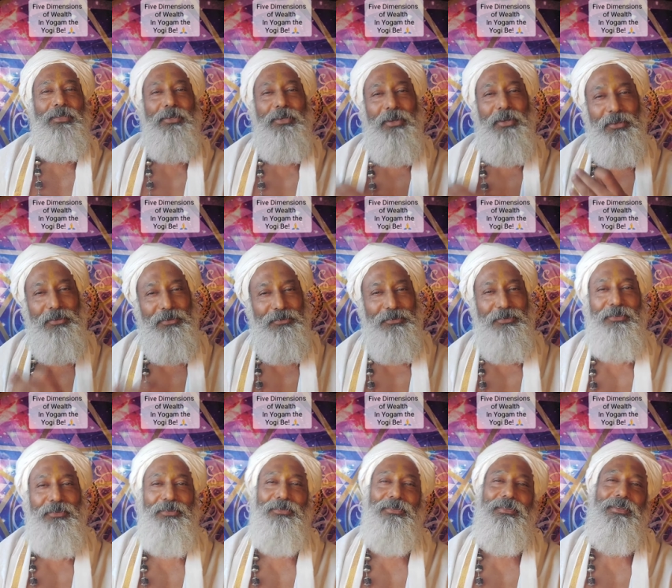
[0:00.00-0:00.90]

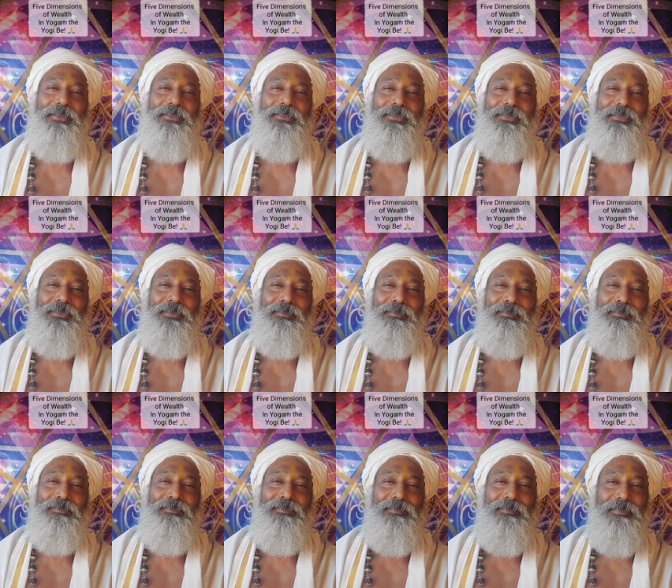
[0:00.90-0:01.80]
consciousness
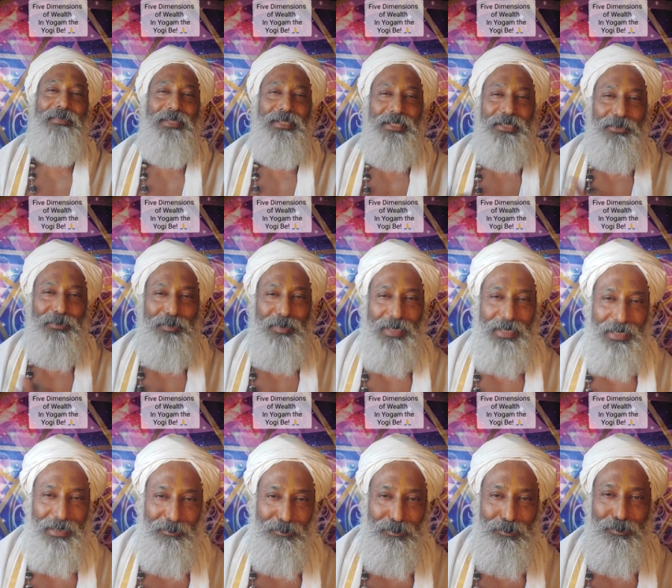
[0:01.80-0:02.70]
needs to be
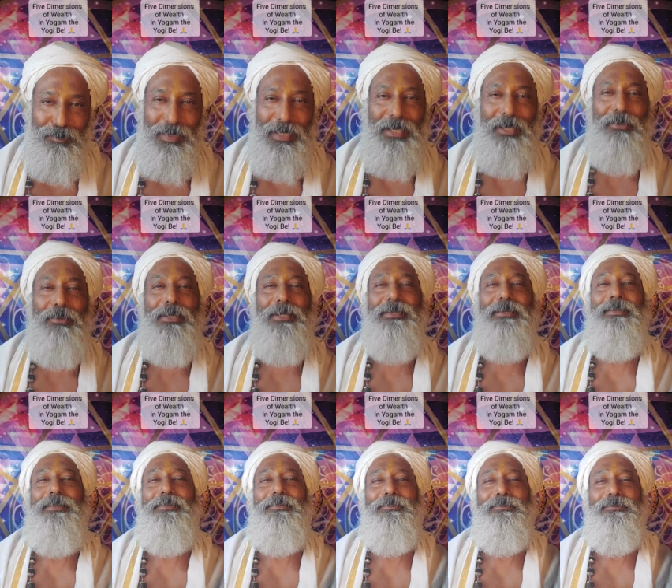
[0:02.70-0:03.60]
empowered